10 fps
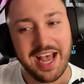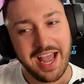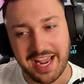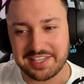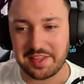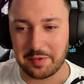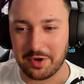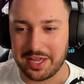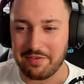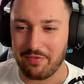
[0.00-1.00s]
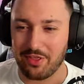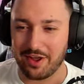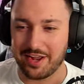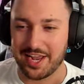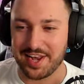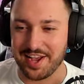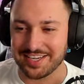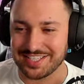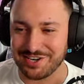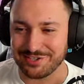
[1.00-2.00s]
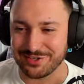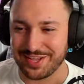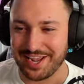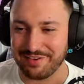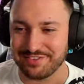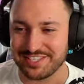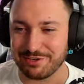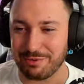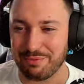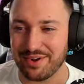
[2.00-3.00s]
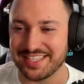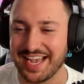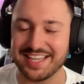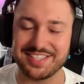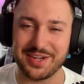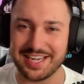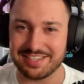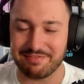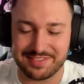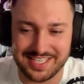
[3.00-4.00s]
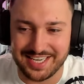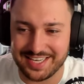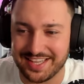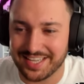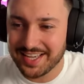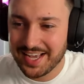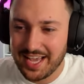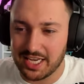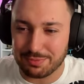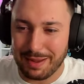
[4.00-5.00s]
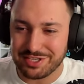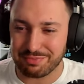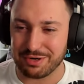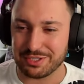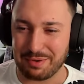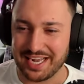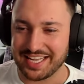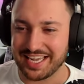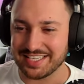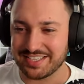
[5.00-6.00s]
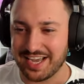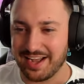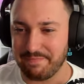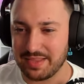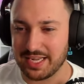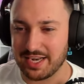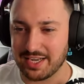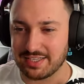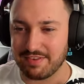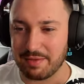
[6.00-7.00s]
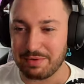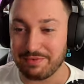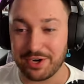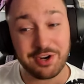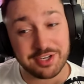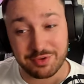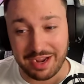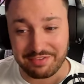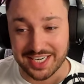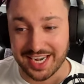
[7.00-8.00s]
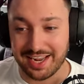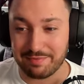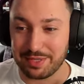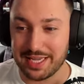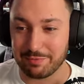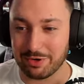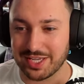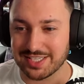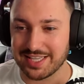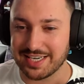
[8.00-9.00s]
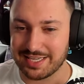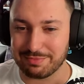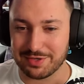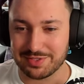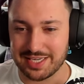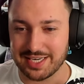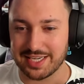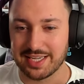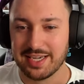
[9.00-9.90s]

is the rookie for the Canucks here, so they have 0 points. As you guys have seen in the Expansion Bros podcast, the Canucks have not been very good at drafting and playing rookies, and then Demko's leading.